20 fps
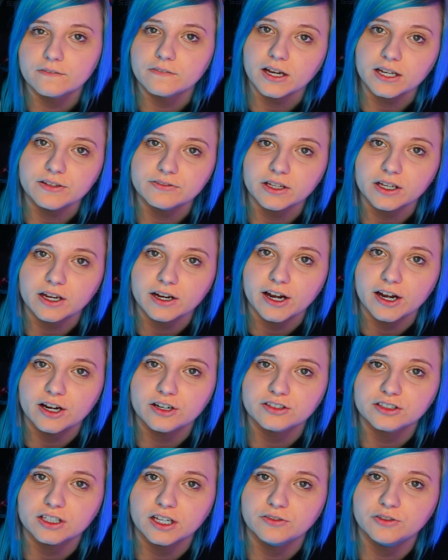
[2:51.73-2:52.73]
5
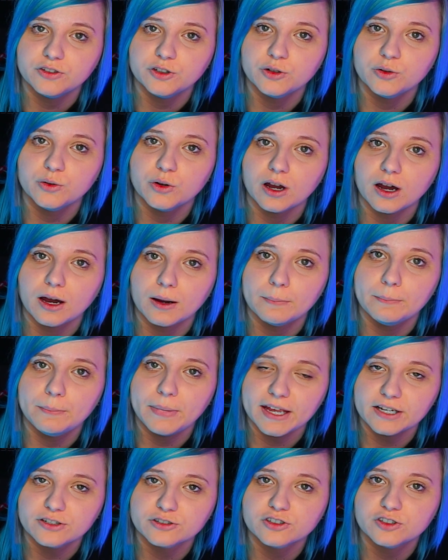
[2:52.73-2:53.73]
GHz gives you a
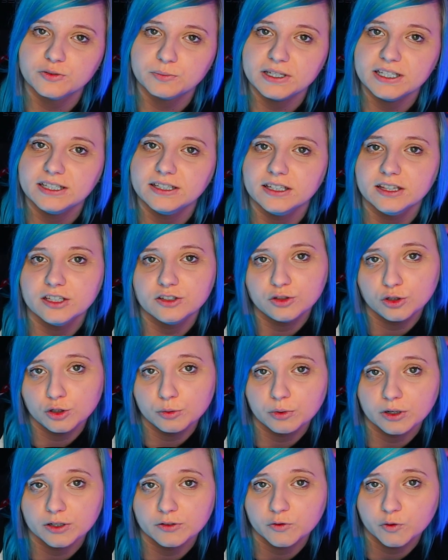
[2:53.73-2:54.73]
better speed than the
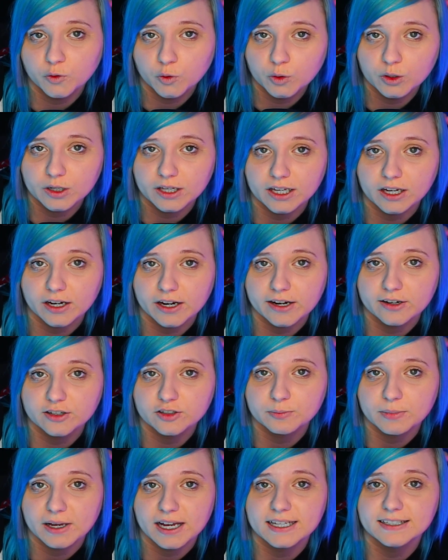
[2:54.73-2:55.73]
2.4
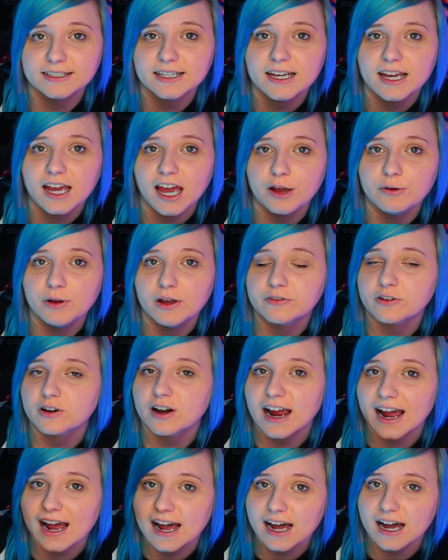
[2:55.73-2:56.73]
GHz band, however
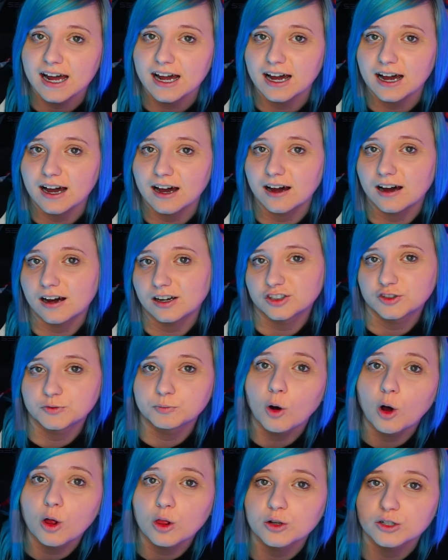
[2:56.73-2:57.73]
at a
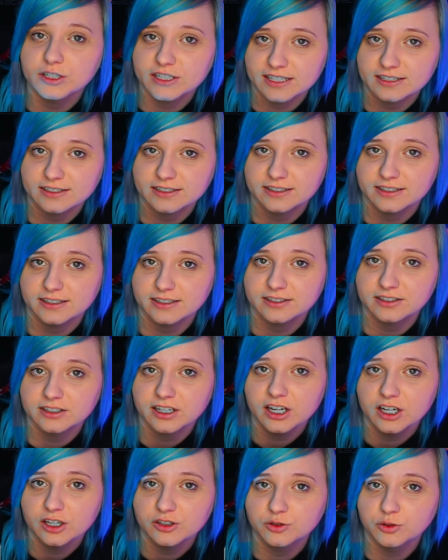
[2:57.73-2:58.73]
smaller distance,
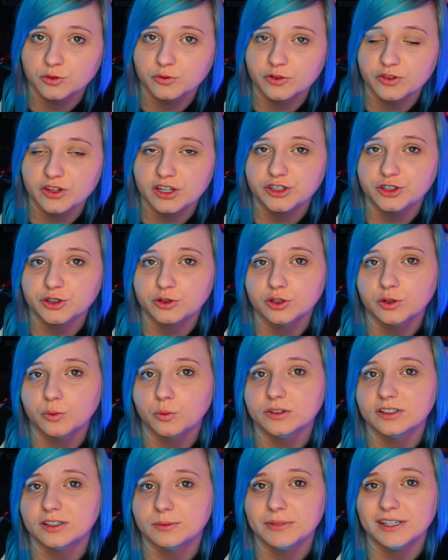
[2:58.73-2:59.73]
so for this you're going to
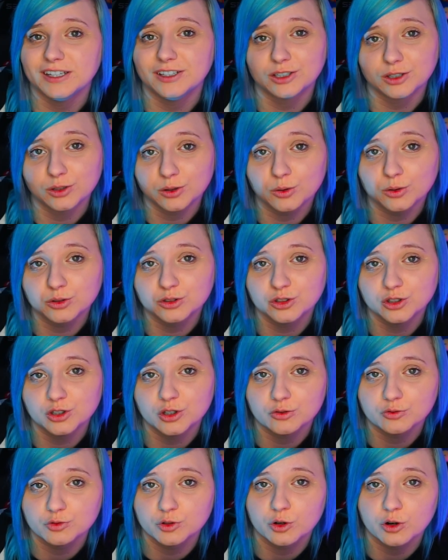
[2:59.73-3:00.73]
want to be as close to your
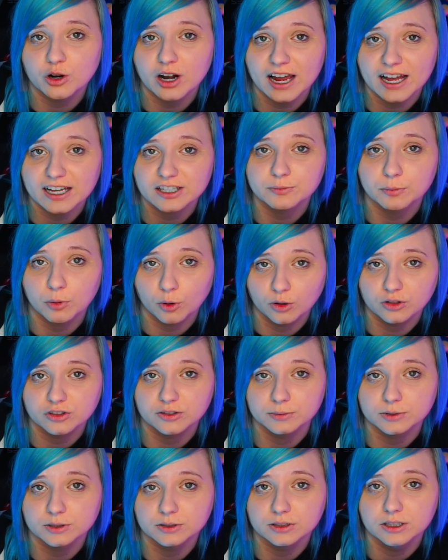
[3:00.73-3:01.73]
router as
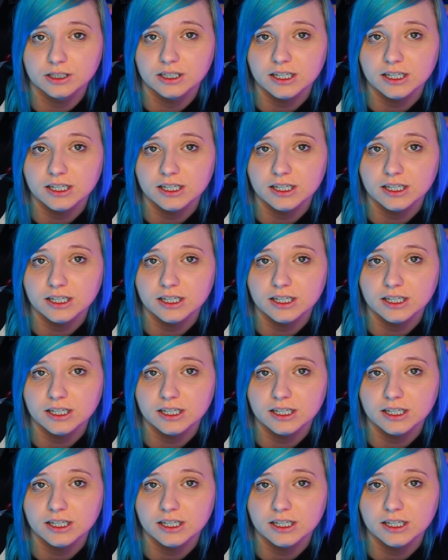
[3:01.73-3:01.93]
possible.